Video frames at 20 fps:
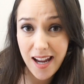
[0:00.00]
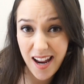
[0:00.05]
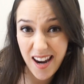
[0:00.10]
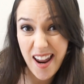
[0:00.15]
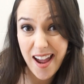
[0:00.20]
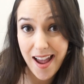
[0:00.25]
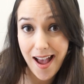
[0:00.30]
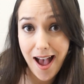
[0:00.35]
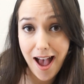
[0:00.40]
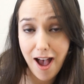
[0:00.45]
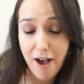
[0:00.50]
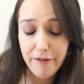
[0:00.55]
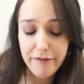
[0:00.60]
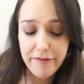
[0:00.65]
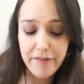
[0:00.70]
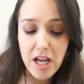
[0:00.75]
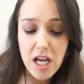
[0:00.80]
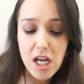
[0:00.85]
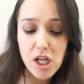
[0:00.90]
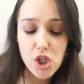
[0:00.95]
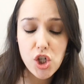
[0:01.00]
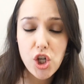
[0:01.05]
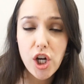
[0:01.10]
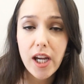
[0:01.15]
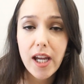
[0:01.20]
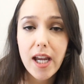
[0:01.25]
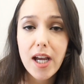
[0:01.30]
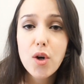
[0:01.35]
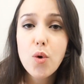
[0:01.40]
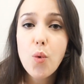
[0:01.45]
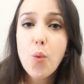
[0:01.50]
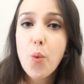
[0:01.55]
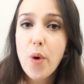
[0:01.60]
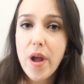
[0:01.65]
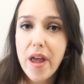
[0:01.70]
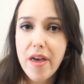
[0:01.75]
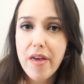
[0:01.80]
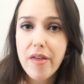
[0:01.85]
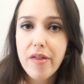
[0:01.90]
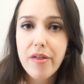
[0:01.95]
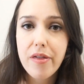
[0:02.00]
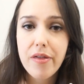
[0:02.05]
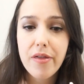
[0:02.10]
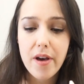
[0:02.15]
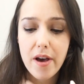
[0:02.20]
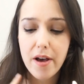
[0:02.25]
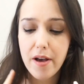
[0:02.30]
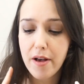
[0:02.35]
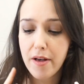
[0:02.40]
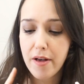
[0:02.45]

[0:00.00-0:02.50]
Can I have chicken with